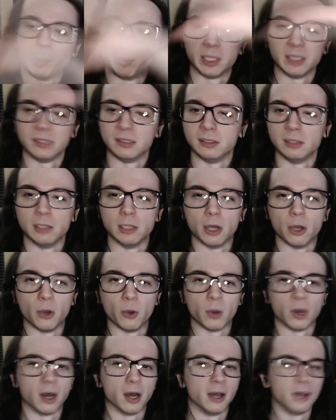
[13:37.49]
but
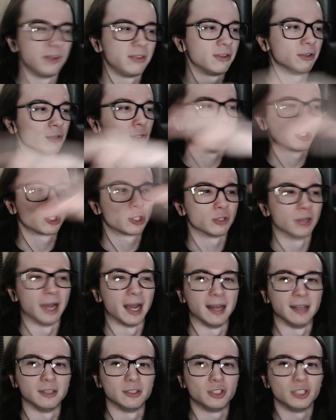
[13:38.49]
no other
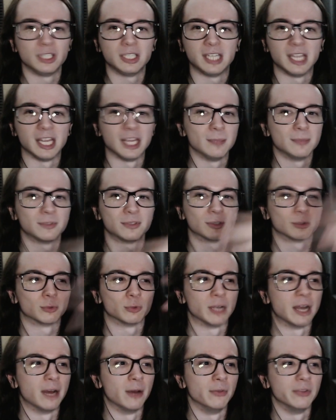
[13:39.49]
strategy games
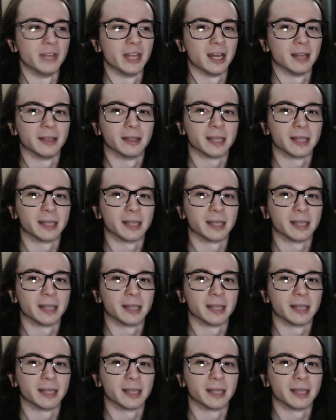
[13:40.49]
around that.